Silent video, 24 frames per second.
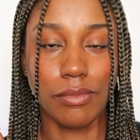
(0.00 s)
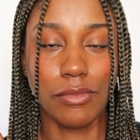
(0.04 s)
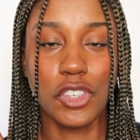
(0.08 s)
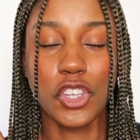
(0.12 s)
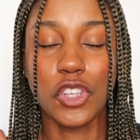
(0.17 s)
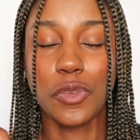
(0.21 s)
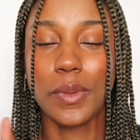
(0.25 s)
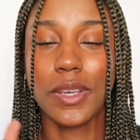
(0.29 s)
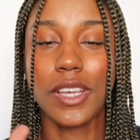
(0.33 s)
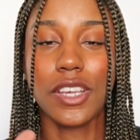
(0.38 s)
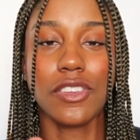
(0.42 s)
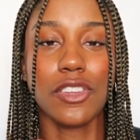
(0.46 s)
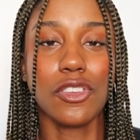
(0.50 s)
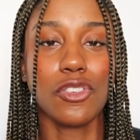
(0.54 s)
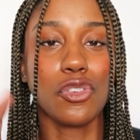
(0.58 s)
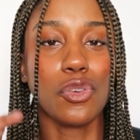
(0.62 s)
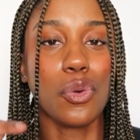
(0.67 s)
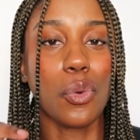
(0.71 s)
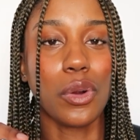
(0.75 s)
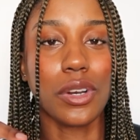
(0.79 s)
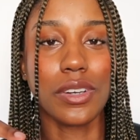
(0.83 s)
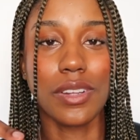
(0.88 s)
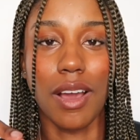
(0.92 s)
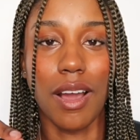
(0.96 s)
Just because it's
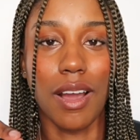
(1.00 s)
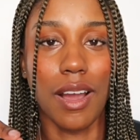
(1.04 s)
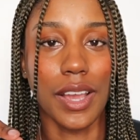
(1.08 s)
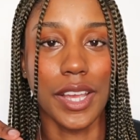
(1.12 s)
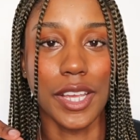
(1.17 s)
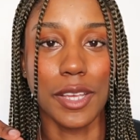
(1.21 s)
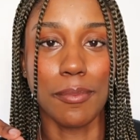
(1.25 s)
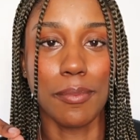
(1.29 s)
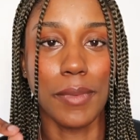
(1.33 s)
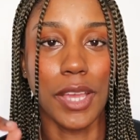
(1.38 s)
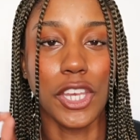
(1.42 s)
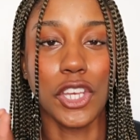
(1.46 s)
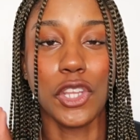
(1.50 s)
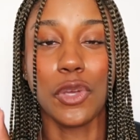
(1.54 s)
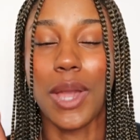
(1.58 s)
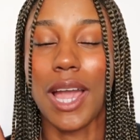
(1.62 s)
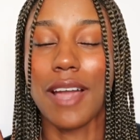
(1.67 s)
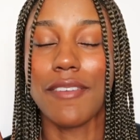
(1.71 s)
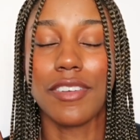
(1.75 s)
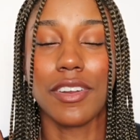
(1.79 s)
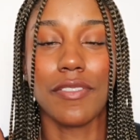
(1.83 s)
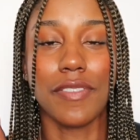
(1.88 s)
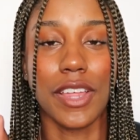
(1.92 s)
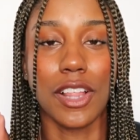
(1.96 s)
your time and you
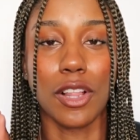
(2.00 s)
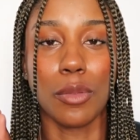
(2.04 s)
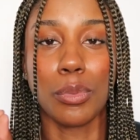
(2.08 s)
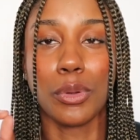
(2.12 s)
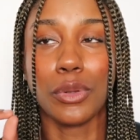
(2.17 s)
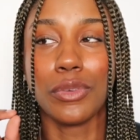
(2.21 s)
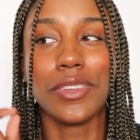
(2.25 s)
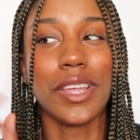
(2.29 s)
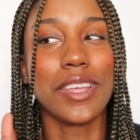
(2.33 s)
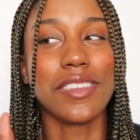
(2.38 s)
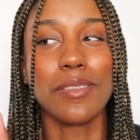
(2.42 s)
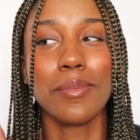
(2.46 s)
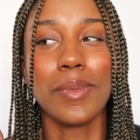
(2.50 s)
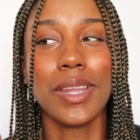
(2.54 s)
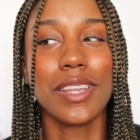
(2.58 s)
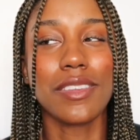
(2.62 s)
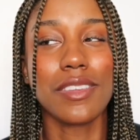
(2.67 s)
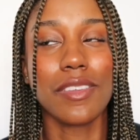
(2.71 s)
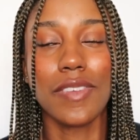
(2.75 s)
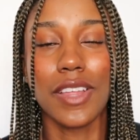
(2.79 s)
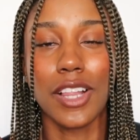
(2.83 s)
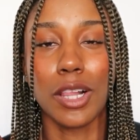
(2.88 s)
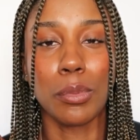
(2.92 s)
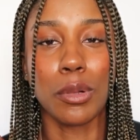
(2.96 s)
have it available doesn't mean
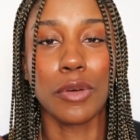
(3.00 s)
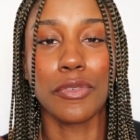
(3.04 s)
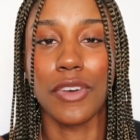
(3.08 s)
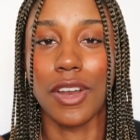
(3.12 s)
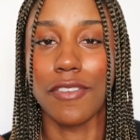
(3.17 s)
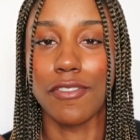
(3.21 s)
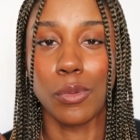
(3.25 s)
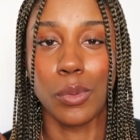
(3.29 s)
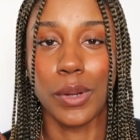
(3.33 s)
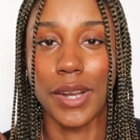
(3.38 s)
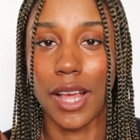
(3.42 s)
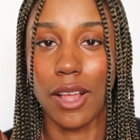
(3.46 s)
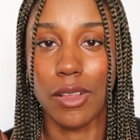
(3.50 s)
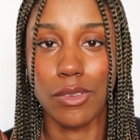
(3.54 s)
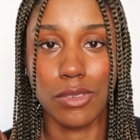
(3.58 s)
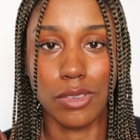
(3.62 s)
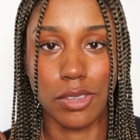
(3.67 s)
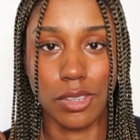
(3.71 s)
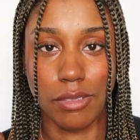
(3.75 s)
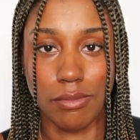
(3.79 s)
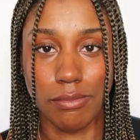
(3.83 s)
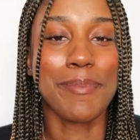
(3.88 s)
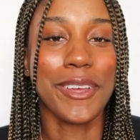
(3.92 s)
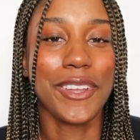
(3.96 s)
it's available for everyone
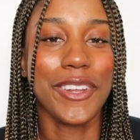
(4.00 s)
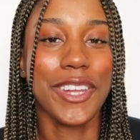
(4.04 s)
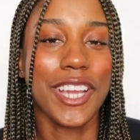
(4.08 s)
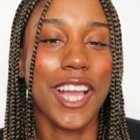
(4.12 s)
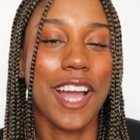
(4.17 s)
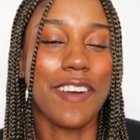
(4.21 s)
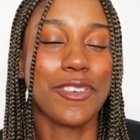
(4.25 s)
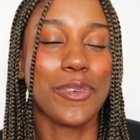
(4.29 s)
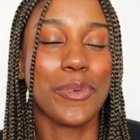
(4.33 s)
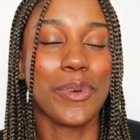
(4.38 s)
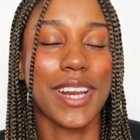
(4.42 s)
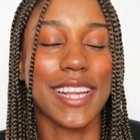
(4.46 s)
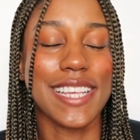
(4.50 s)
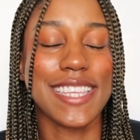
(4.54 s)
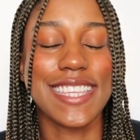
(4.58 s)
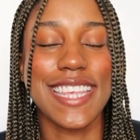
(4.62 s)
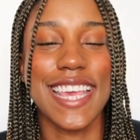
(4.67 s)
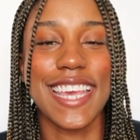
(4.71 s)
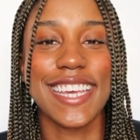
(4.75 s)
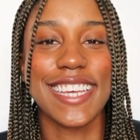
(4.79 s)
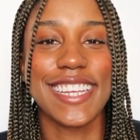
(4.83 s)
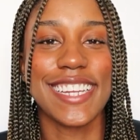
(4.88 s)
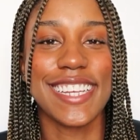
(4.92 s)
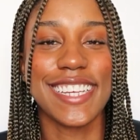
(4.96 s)
else. Building off of what I
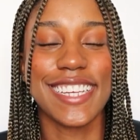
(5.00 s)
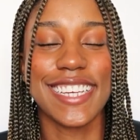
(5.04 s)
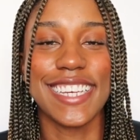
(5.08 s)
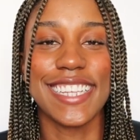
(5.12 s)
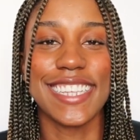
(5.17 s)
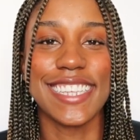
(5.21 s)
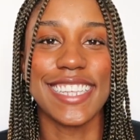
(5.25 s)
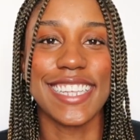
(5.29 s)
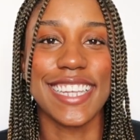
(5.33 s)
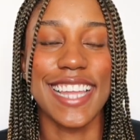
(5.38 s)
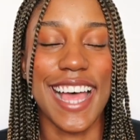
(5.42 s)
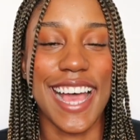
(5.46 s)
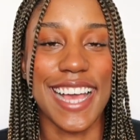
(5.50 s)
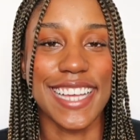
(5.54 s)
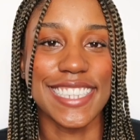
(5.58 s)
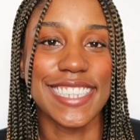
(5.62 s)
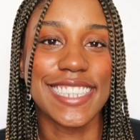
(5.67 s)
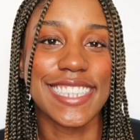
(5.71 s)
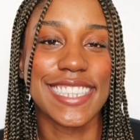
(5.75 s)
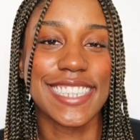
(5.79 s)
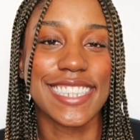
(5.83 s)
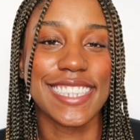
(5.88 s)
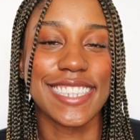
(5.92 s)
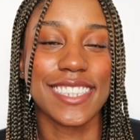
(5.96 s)
said in the
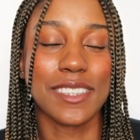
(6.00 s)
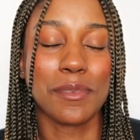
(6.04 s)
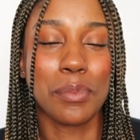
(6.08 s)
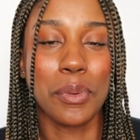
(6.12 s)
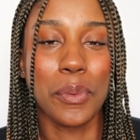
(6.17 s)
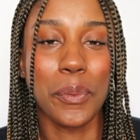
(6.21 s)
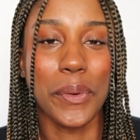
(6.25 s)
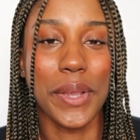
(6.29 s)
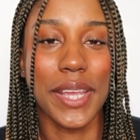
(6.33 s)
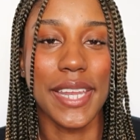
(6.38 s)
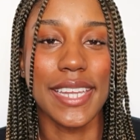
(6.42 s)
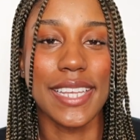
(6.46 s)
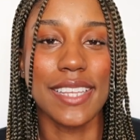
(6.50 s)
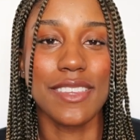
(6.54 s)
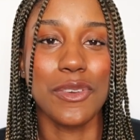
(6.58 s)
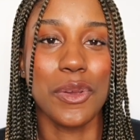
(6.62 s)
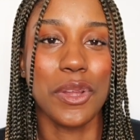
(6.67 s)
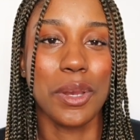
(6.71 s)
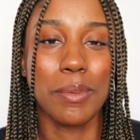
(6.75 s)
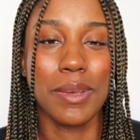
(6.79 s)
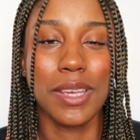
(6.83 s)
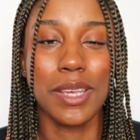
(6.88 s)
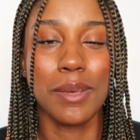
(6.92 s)
last point is going to